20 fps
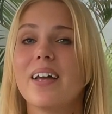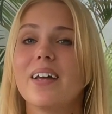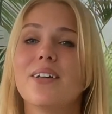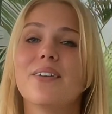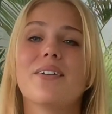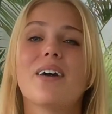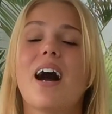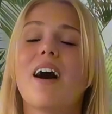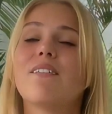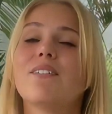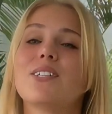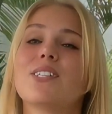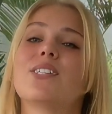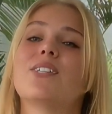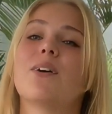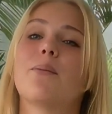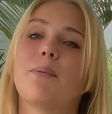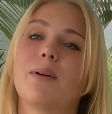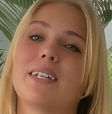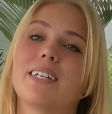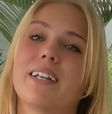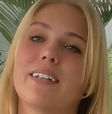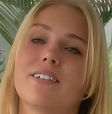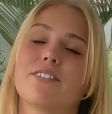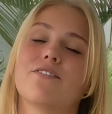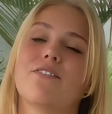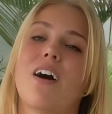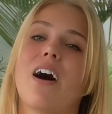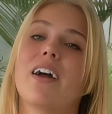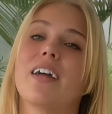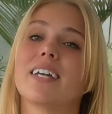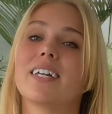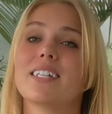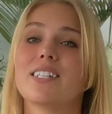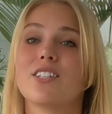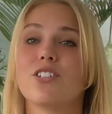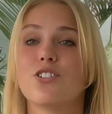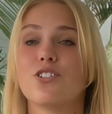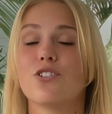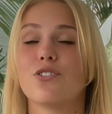You have to stop identifying
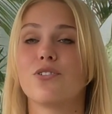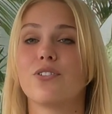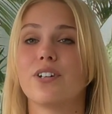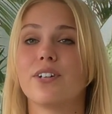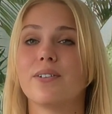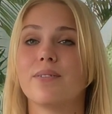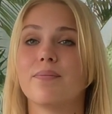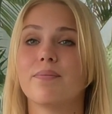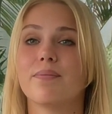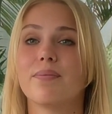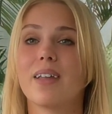as a jeweler